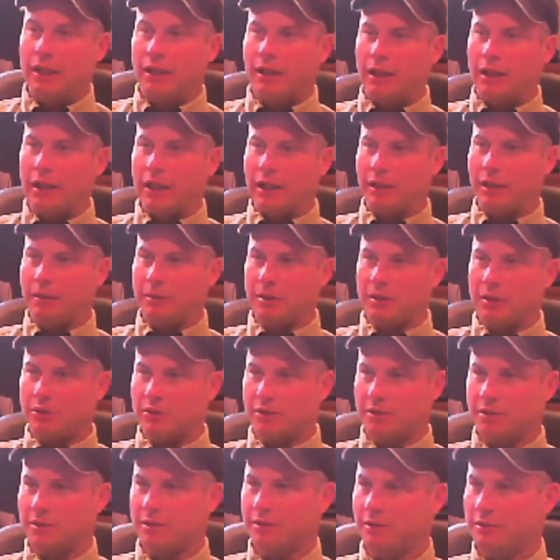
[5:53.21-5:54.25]
I mean,
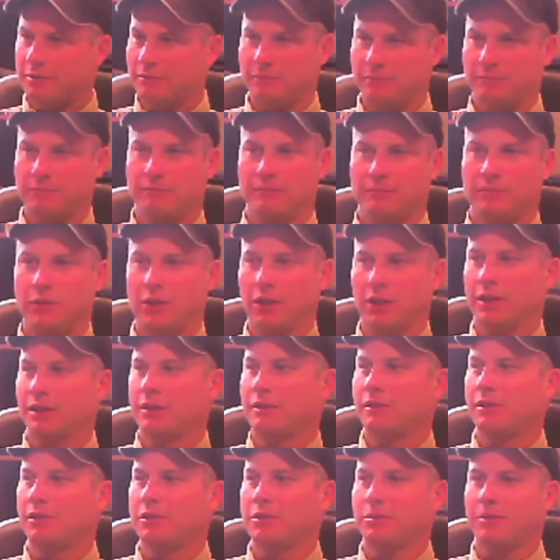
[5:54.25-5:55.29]
just look at the
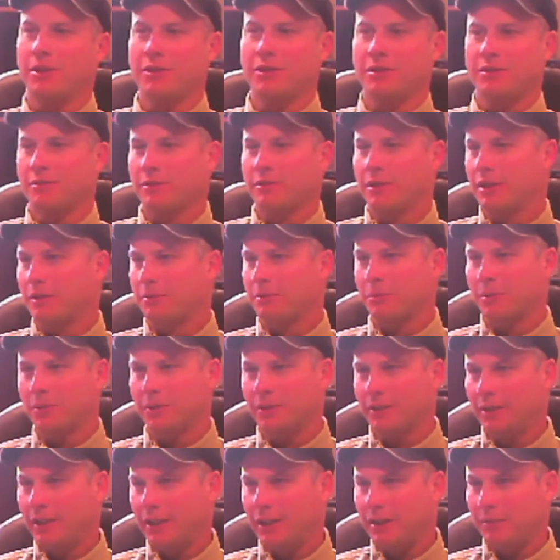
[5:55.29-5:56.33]
situation around the
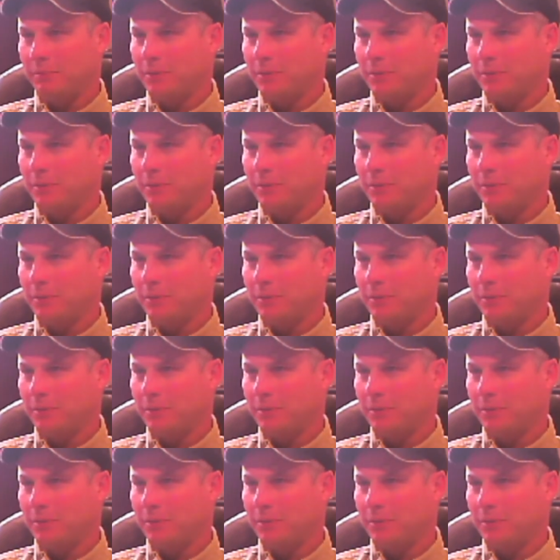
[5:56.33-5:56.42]
world today.